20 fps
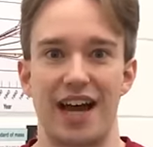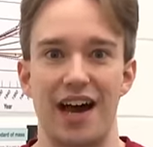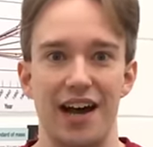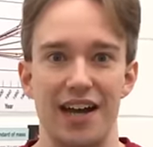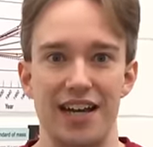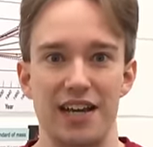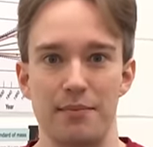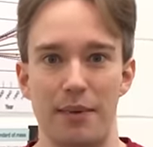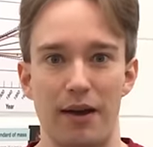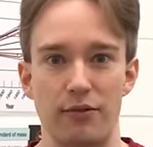a
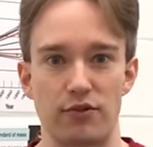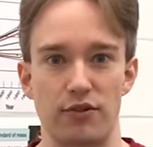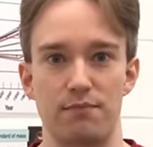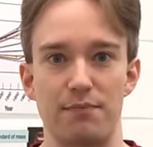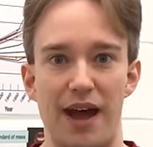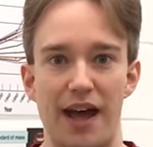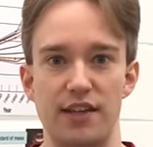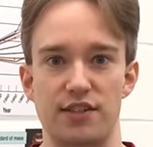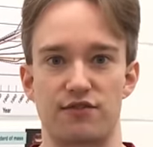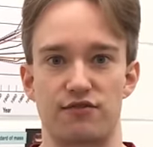tiny amount
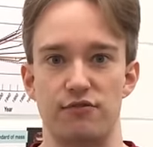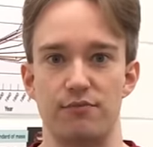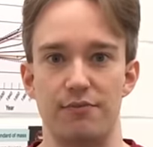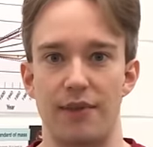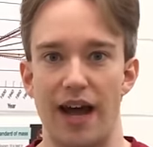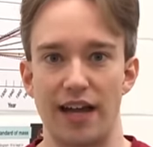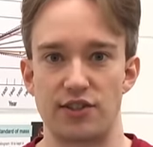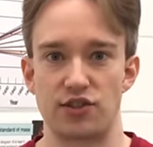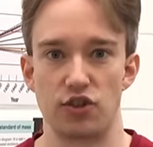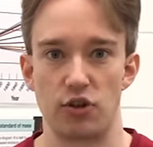of mass
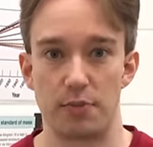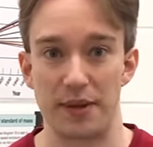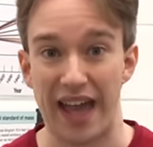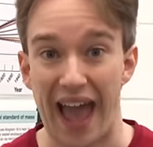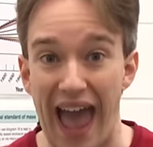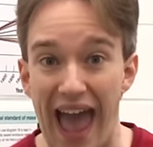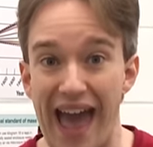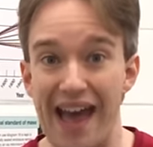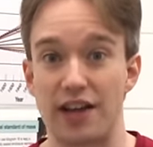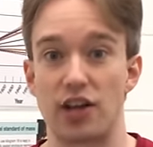from
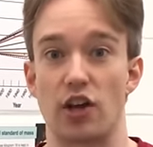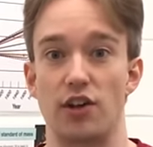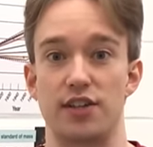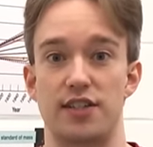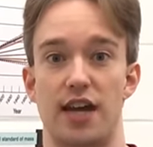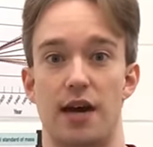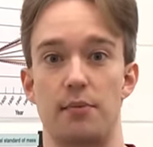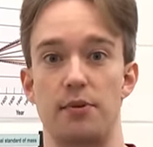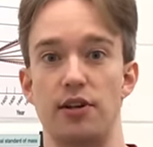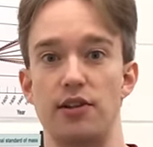absorbing air
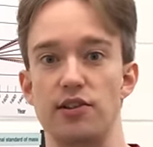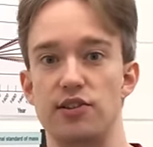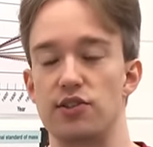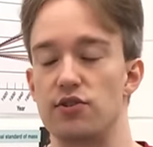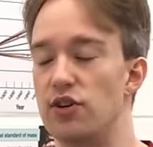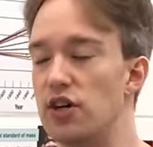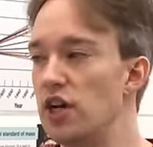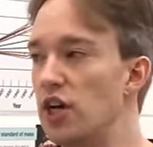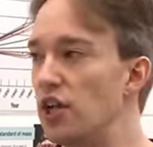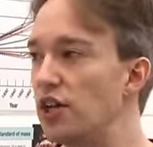contaminants
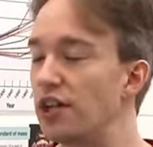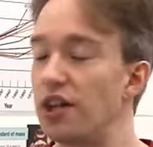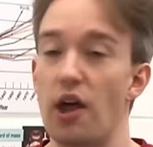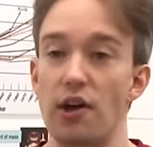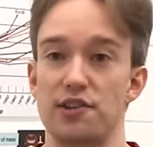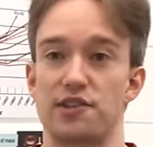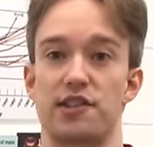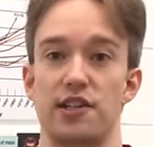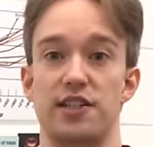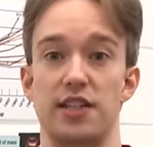or
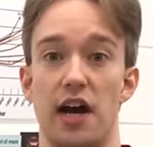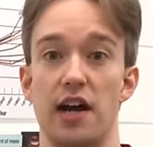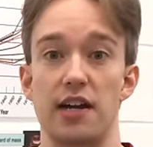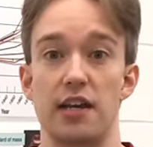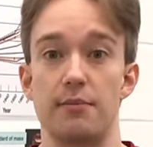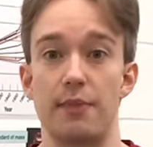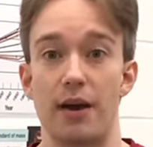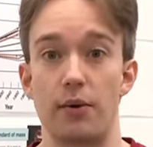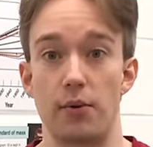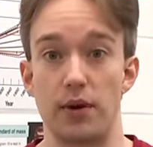lost a
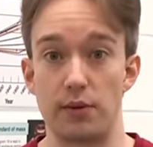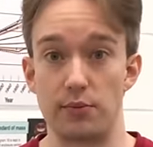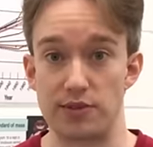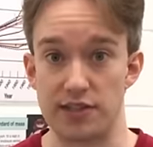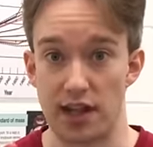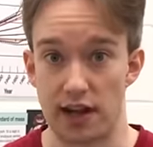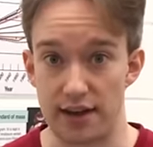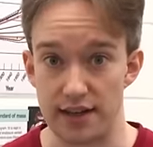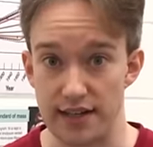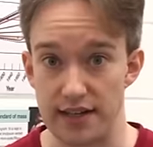tiny amount when it
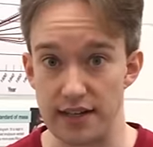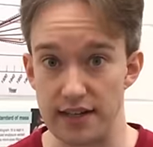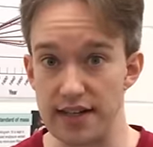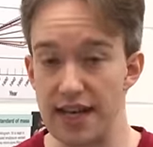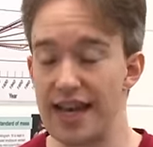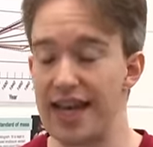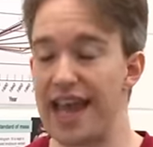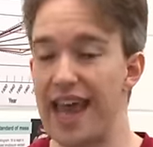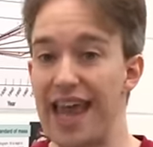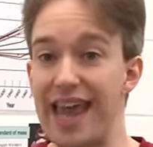was
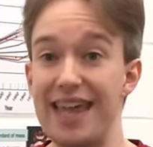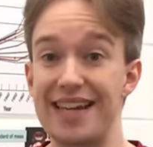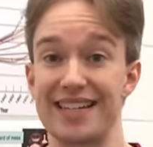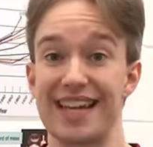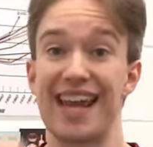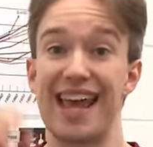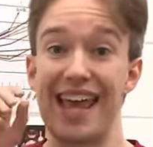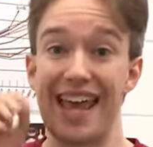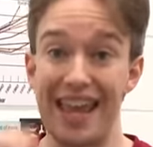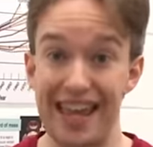cleaned.
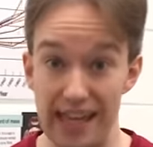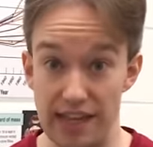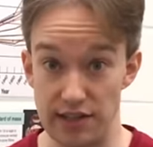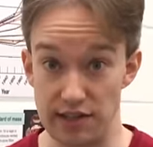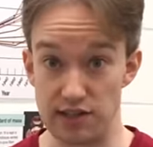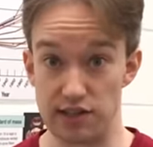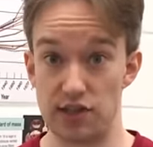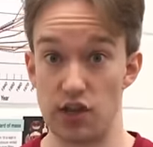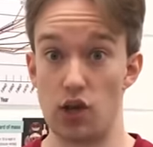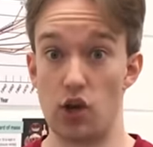It
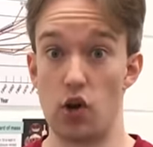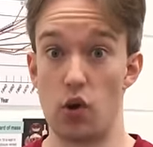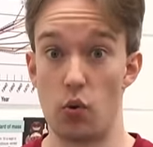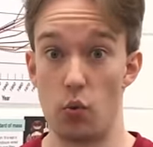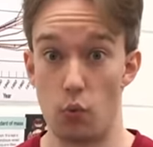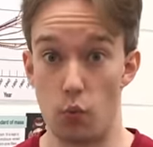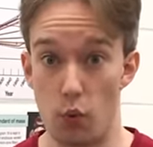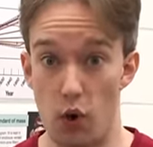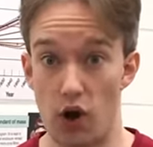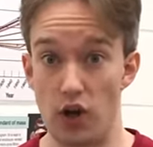is
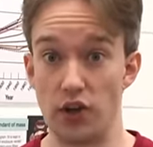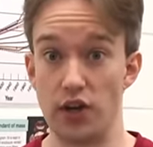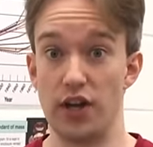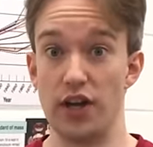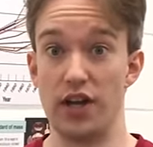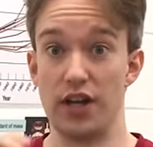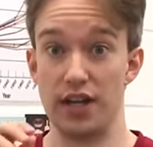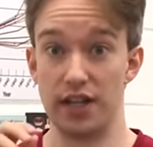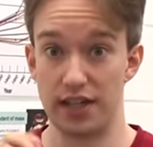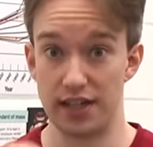one